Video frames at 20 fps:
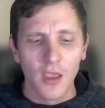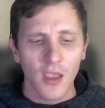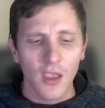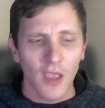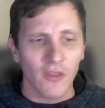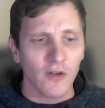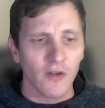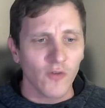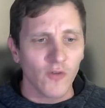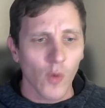
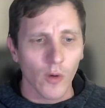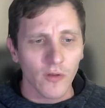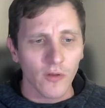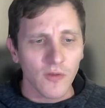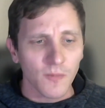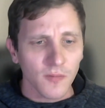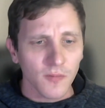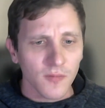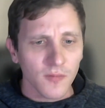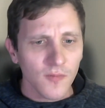And then of
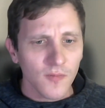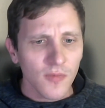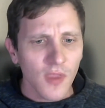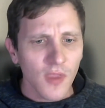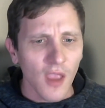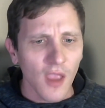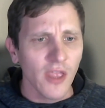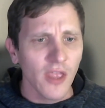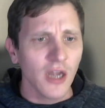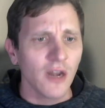course,
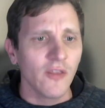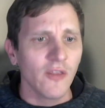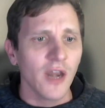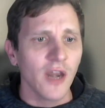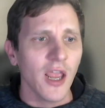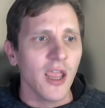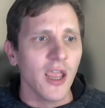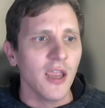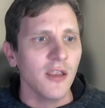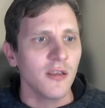at the end of the
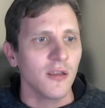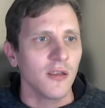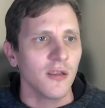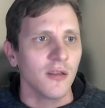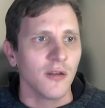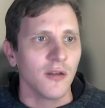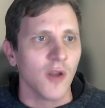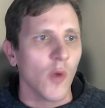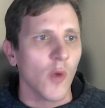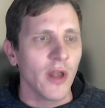day,
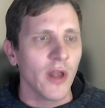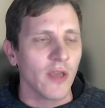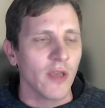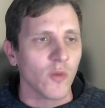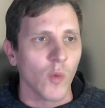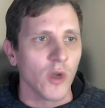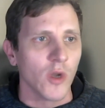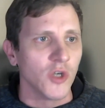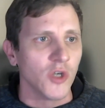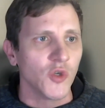no one has
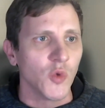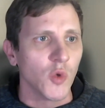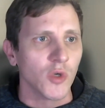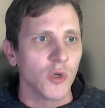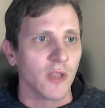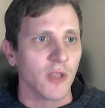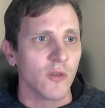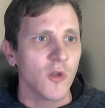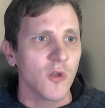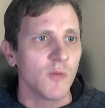one tool
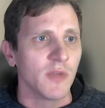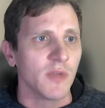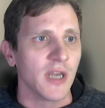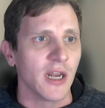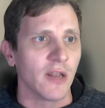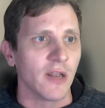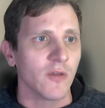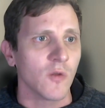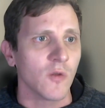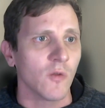to consume the
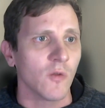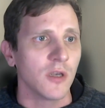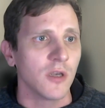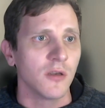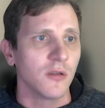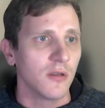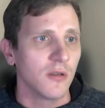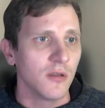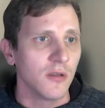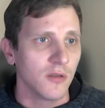data, so that
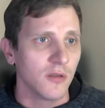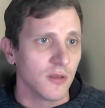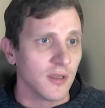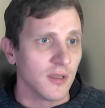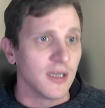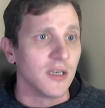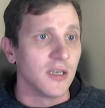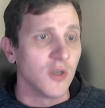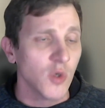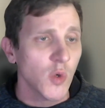
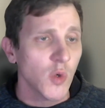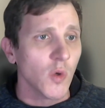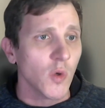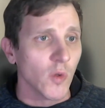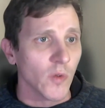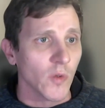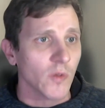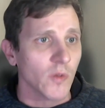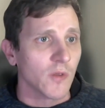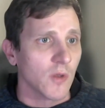the
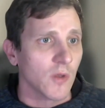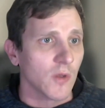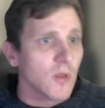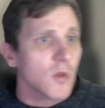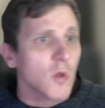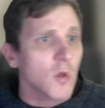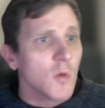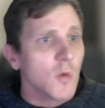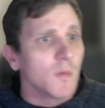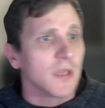tools to
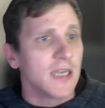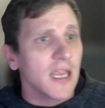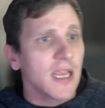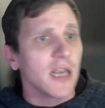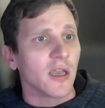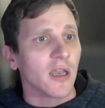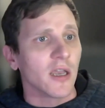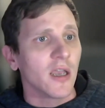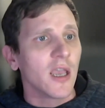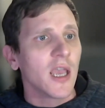consume the
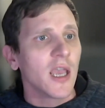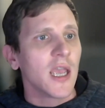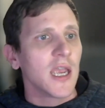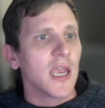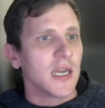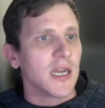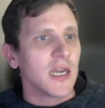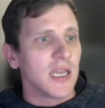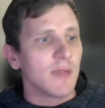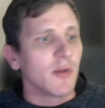data
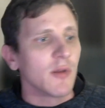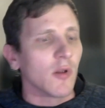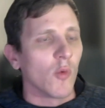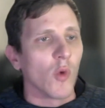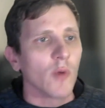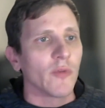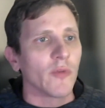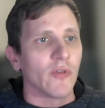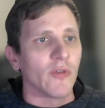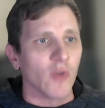need to be able to
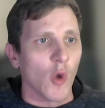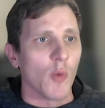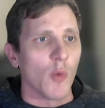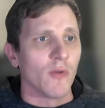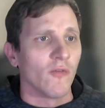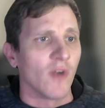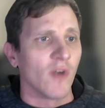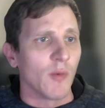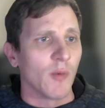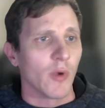work with this
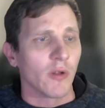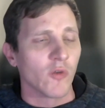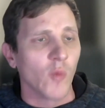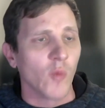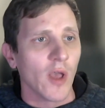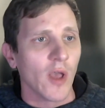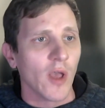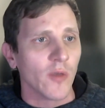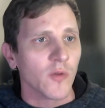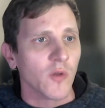open framework as
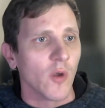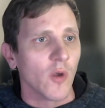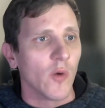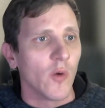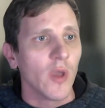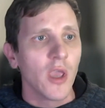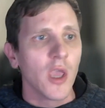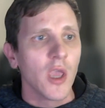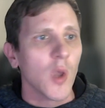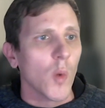well.
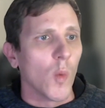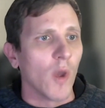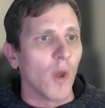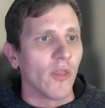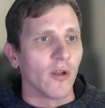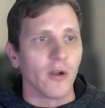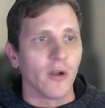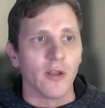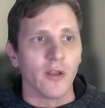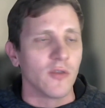So
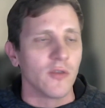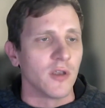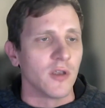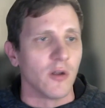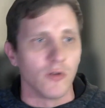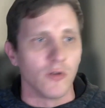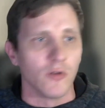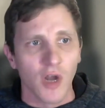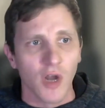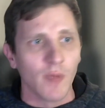whether it's
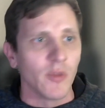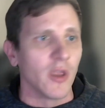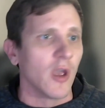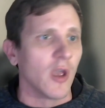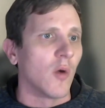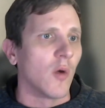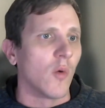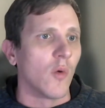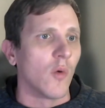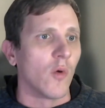
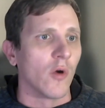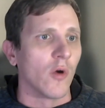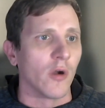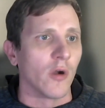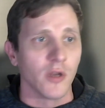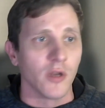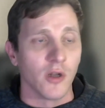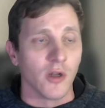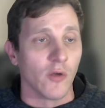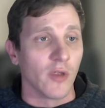Dremio or
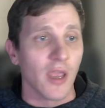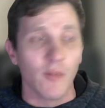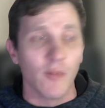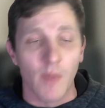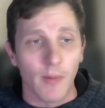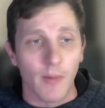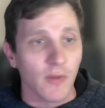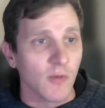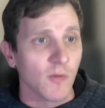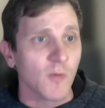again
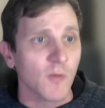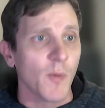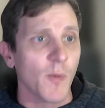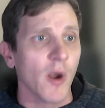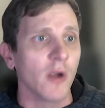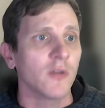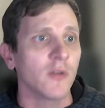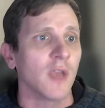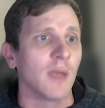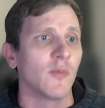maybe some
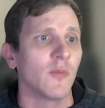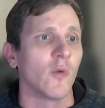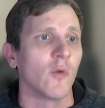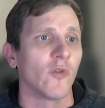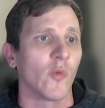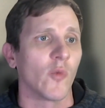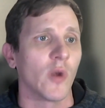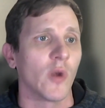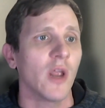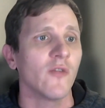Spark type
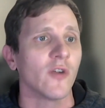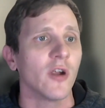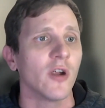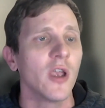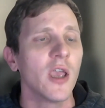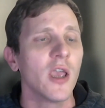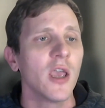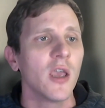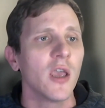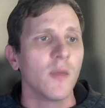tools or whatever,
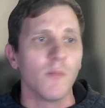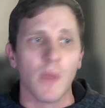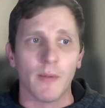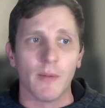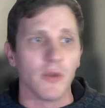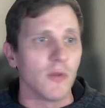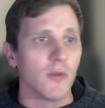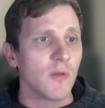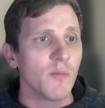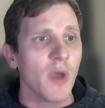
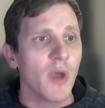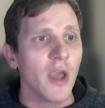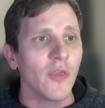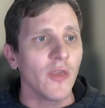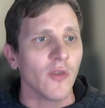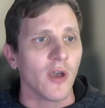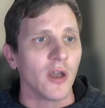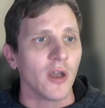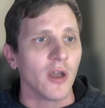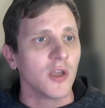maybe you're using
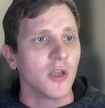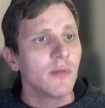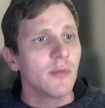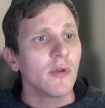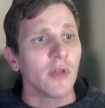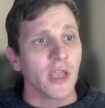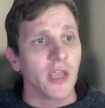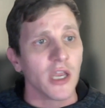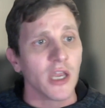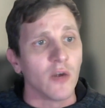Python, you need to
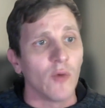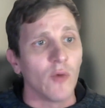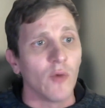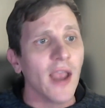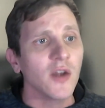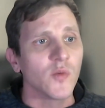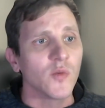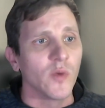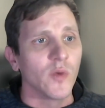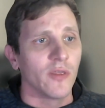be able to
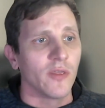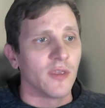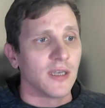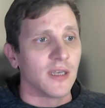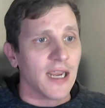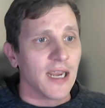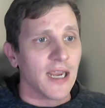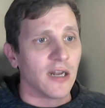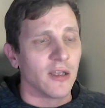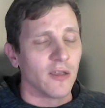interact with the
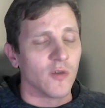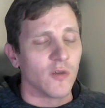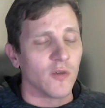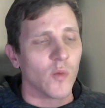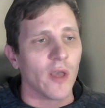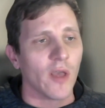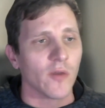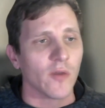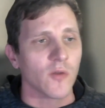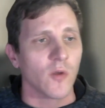data as
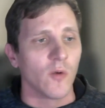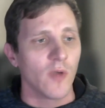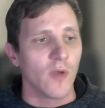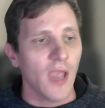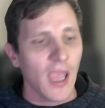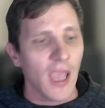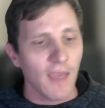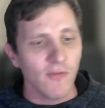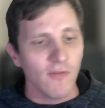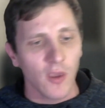well. So
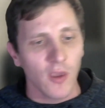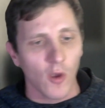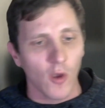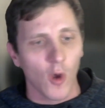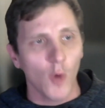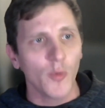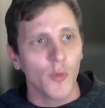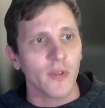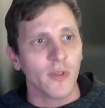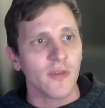having that
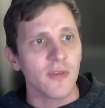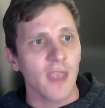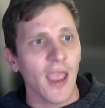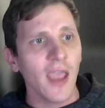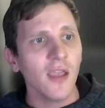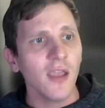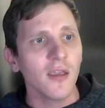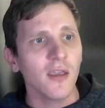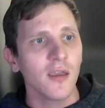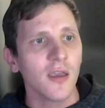open
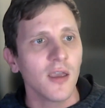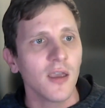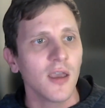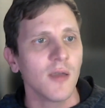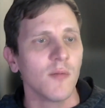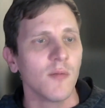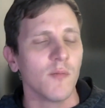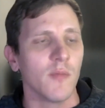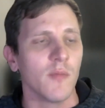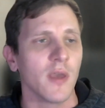stack
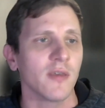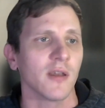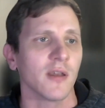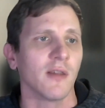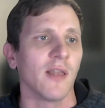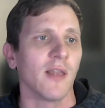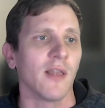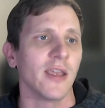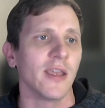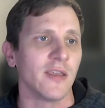makes it a
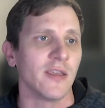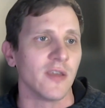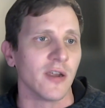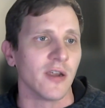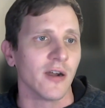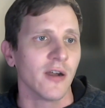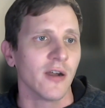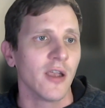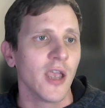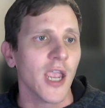lot
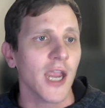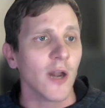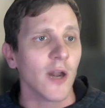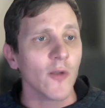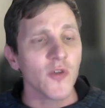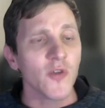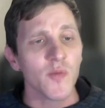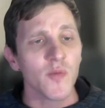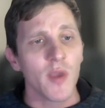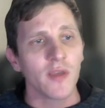easier. It
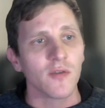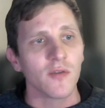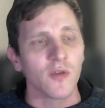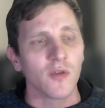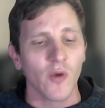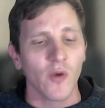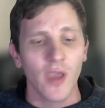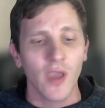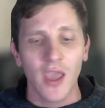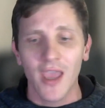also makes it
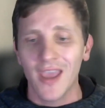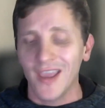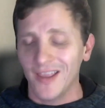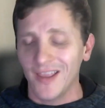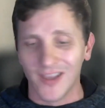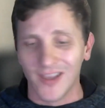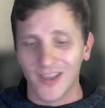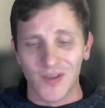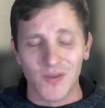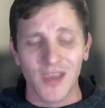so,
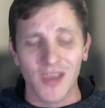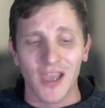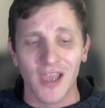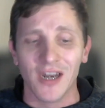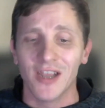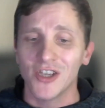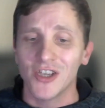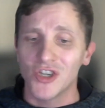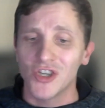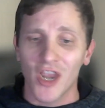like you
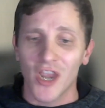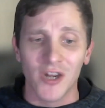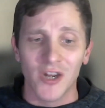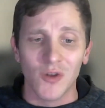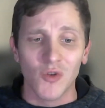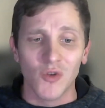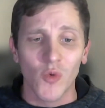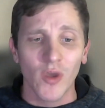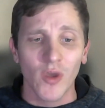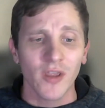said, shiny
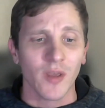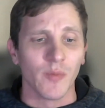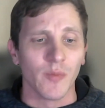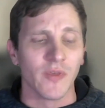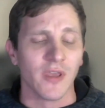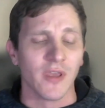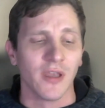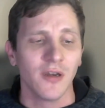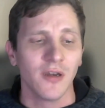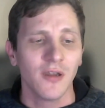new toy comes
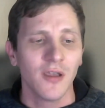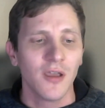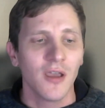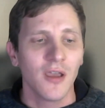in,